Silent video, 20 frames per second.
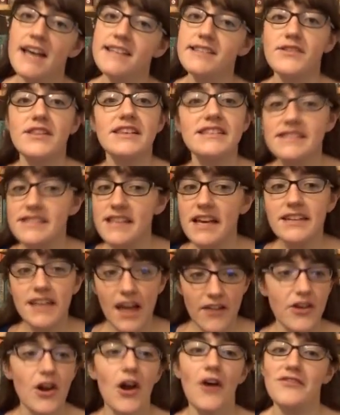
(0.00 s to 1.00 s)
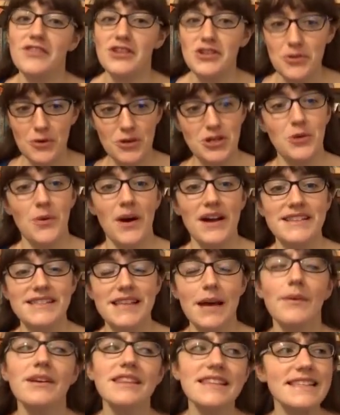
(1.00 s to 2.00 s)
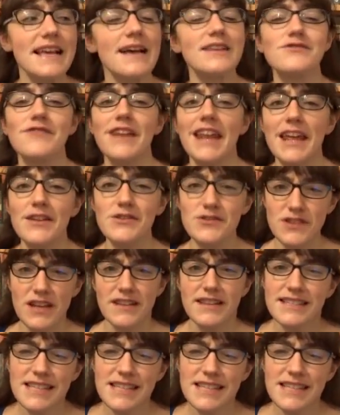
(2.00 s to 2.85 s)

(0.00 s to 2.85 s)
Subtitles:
So this is another of the shorter ones, and one that sounds really interesting.